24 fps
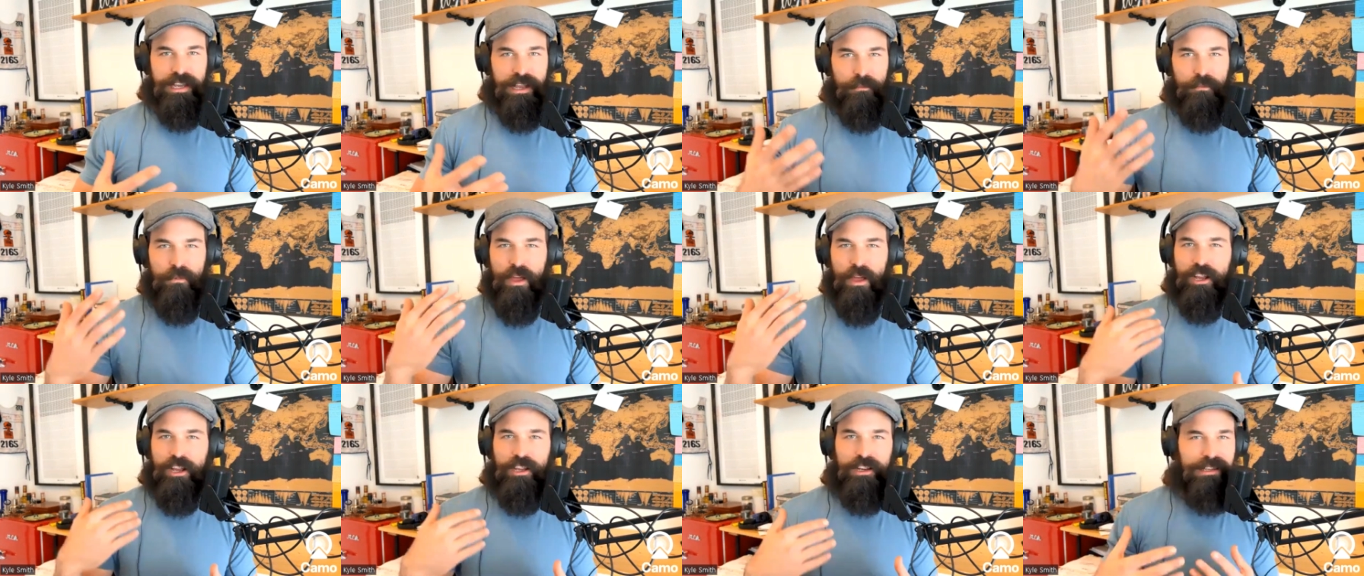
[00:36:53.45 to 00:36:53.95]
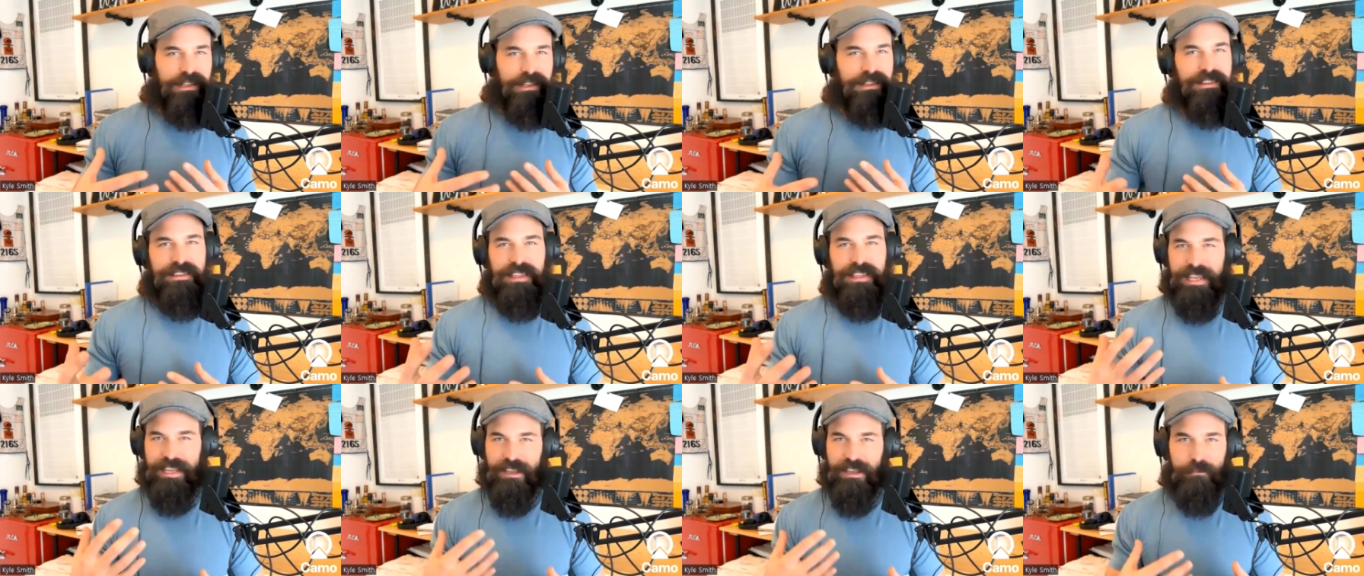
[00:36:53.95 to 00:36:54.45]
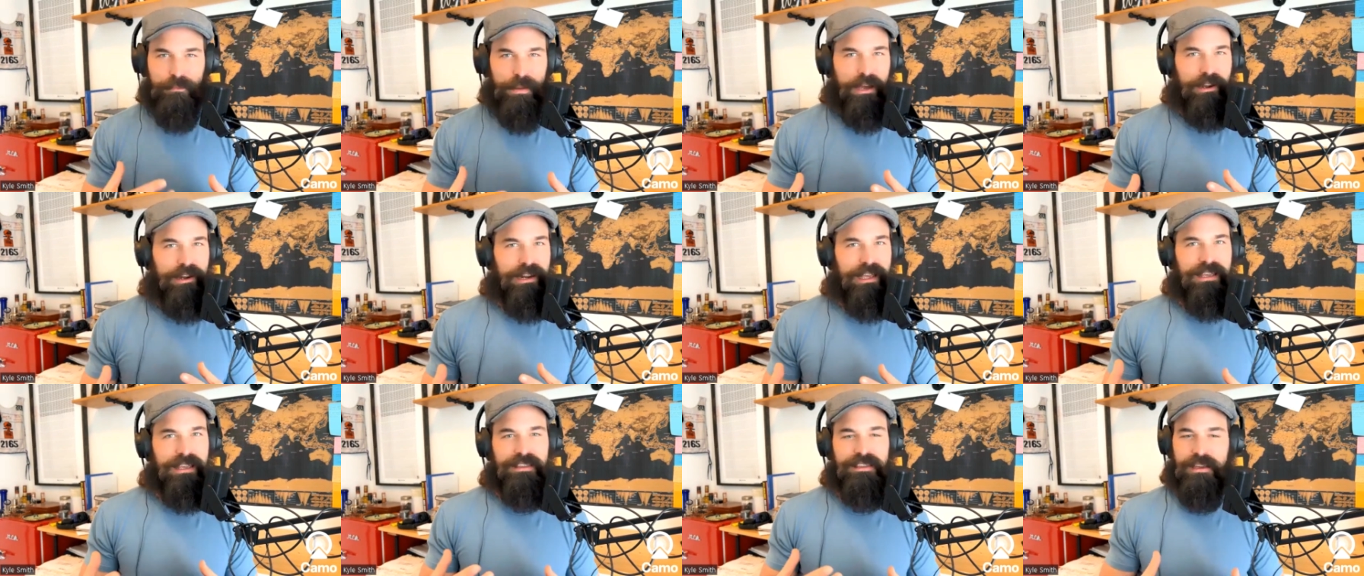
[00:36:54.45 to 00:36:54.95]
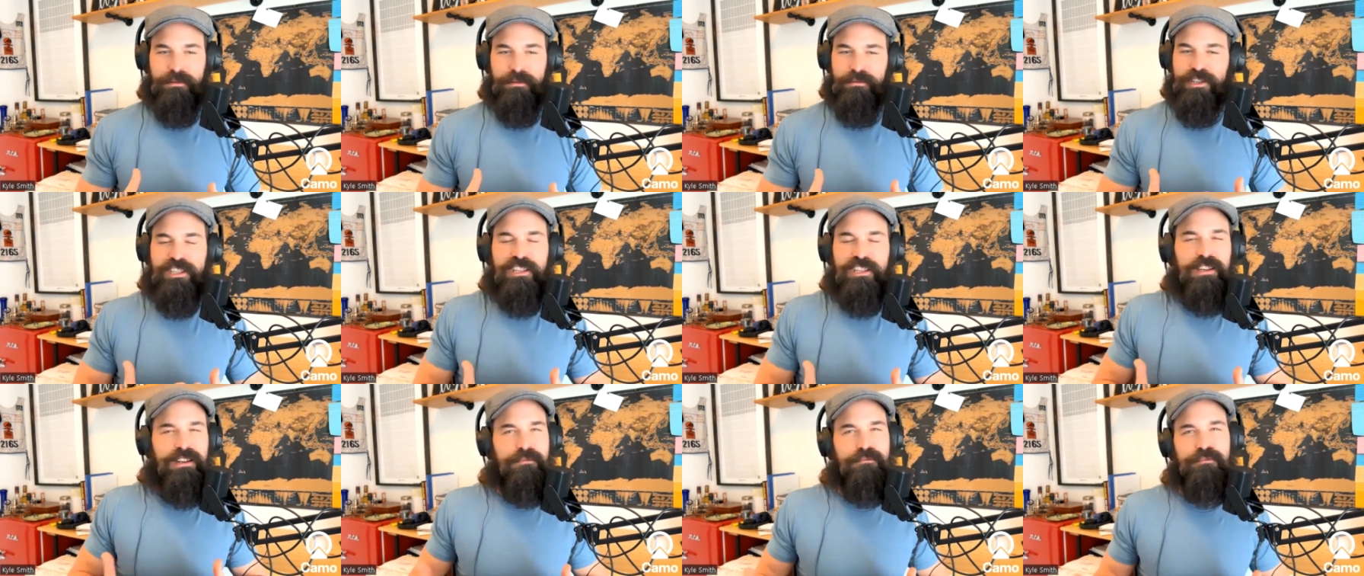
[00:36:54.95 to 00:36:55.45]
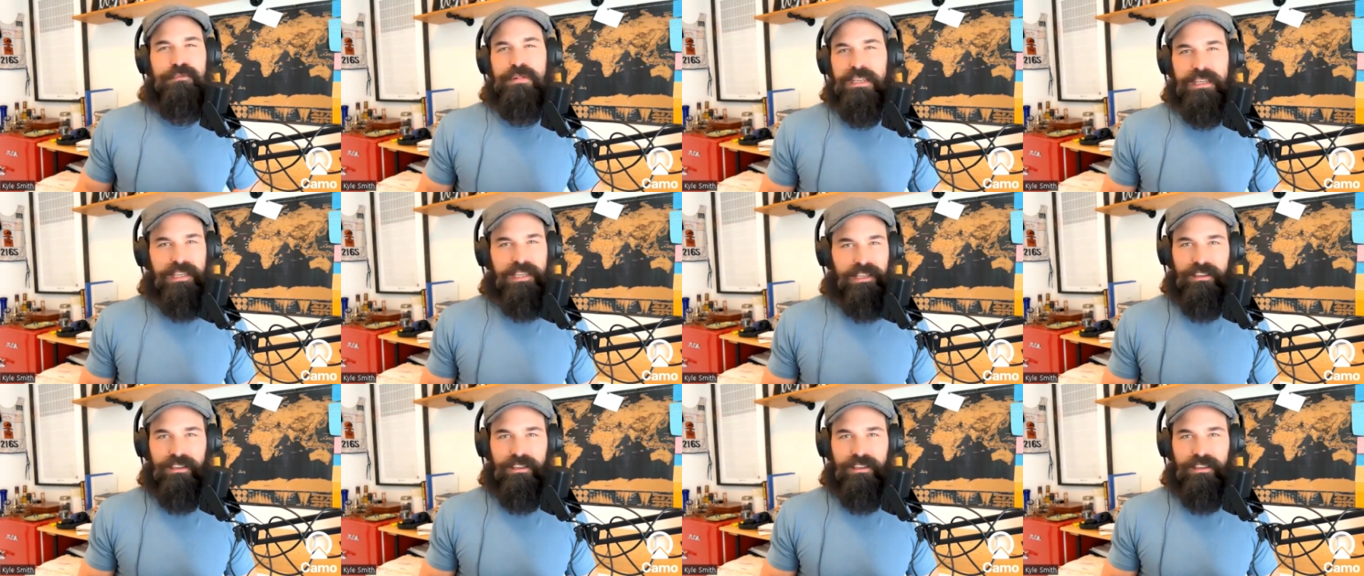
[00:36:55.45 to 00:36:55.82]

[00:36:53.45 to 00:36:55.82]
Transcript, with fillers: I'm not going to think about anything. I'm just going to be.